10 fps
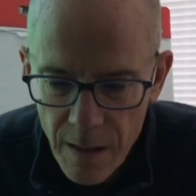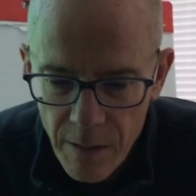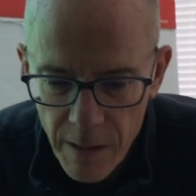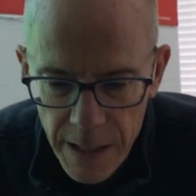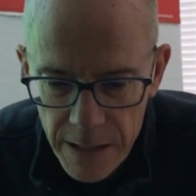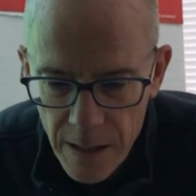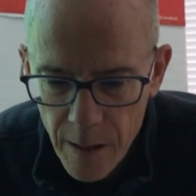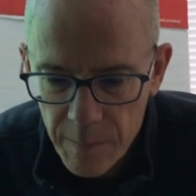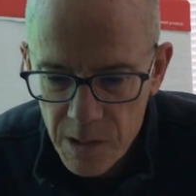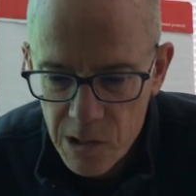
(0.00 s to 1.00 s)
All right,
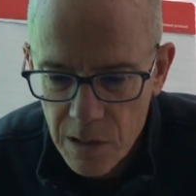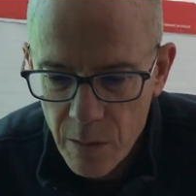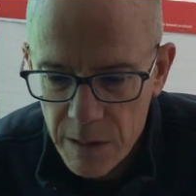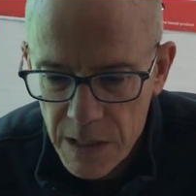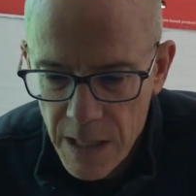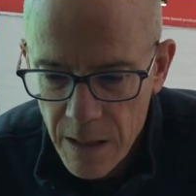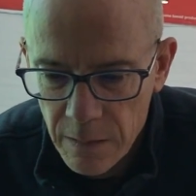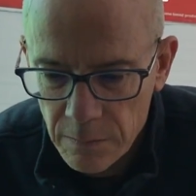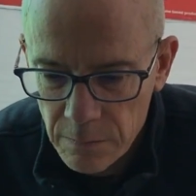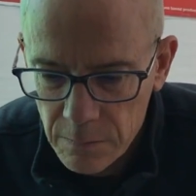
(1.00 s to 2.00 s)
now I'm going to slow it
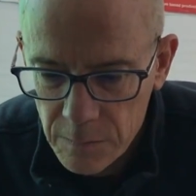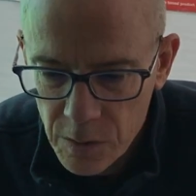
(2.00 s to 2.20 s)
down